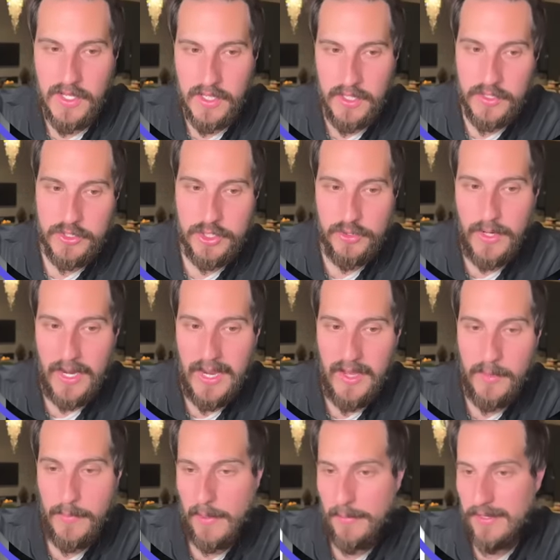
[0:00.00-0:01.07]
to
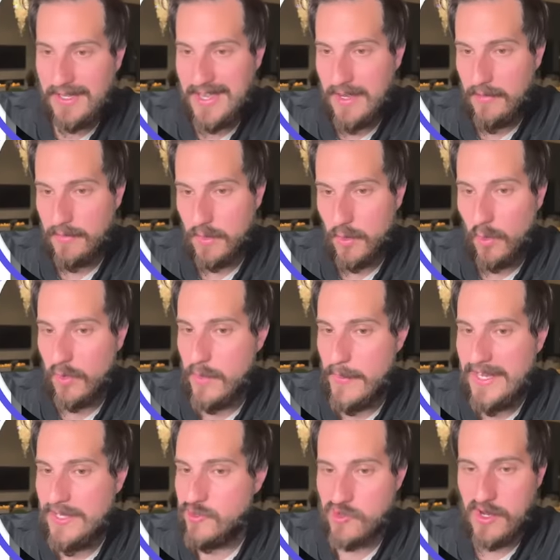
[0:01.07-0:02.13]
the public account or the
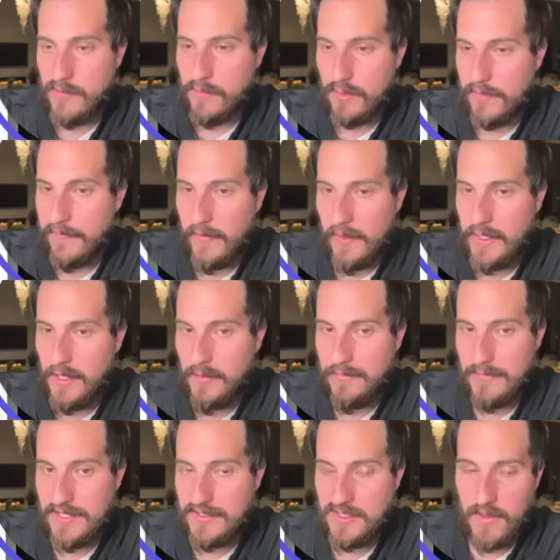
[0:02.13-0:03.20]
Patreon portfolio
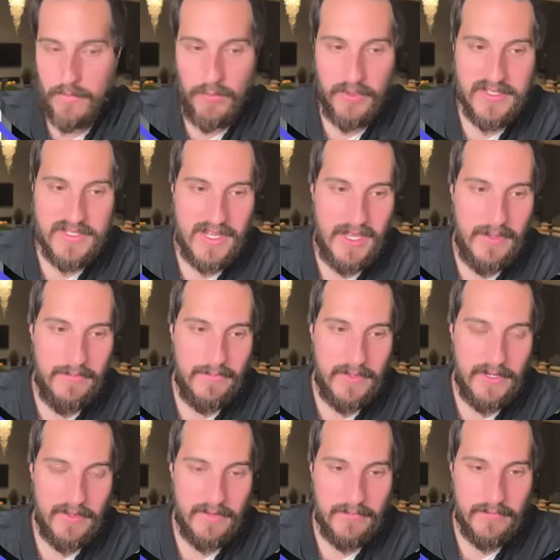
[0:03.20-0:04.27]
at some point in time
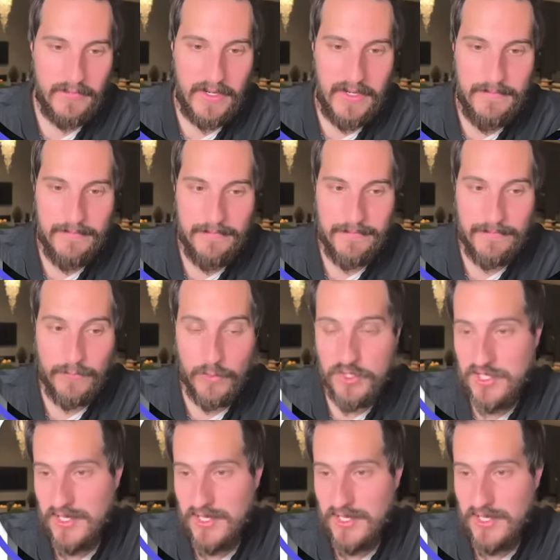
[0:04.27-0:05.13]
here, right? We'll see.